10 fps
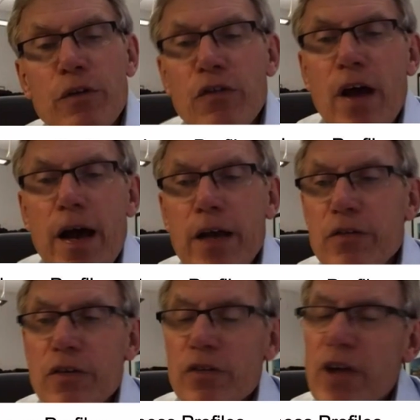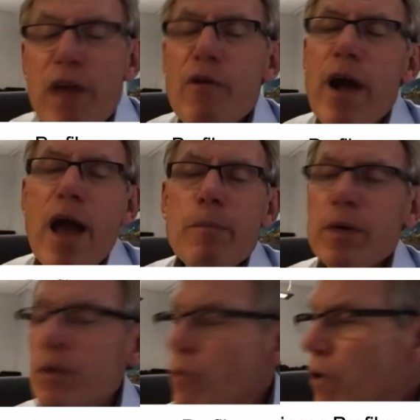and size that has ever
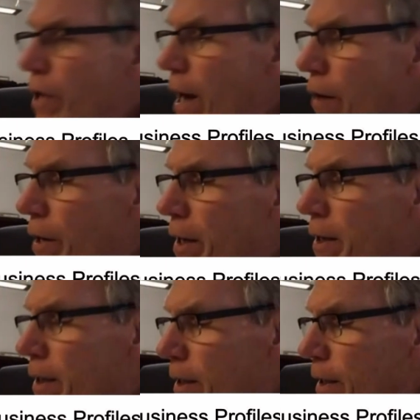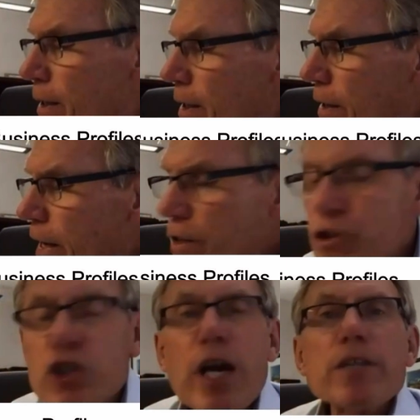happened in Will County, and that's
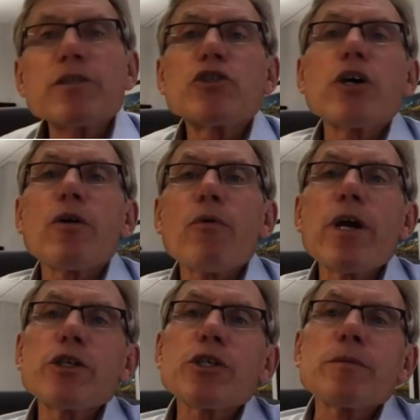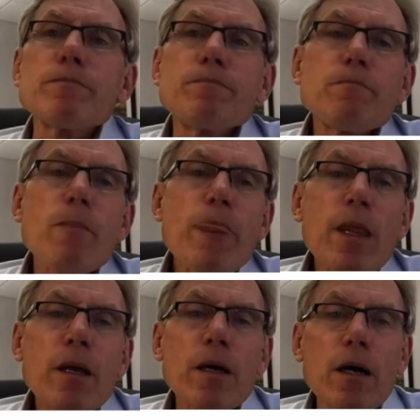Jackson Generation.
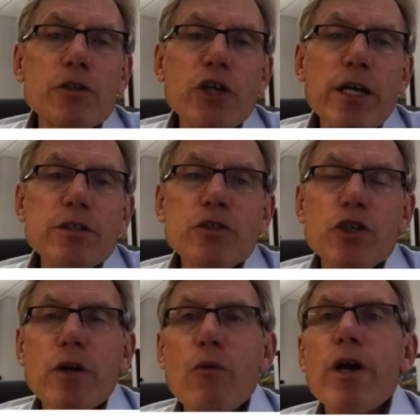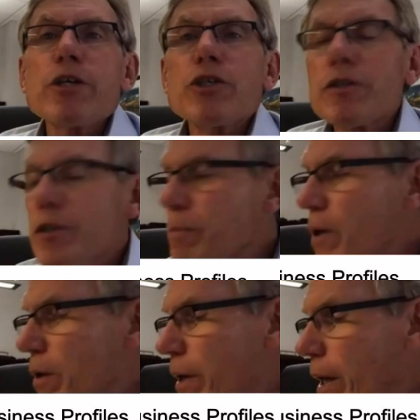Jackson Generation is
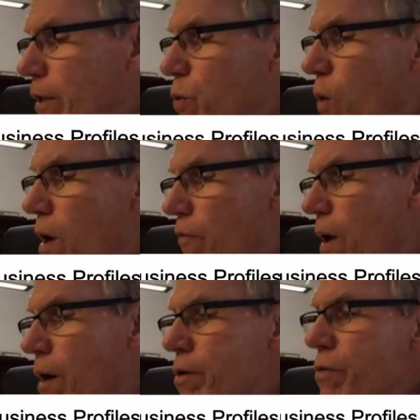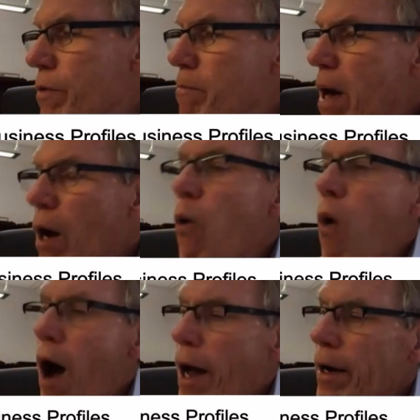building a 1,200
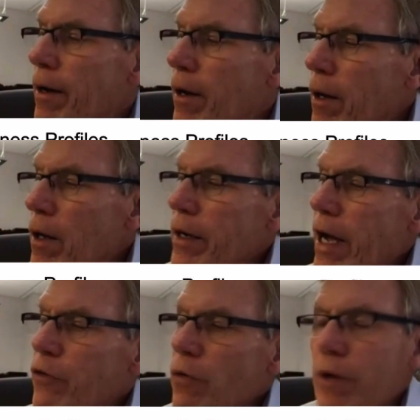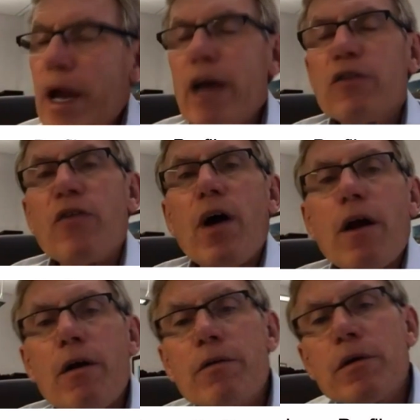megawatt natural
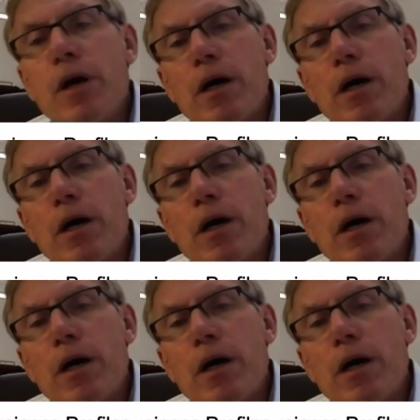gas-fired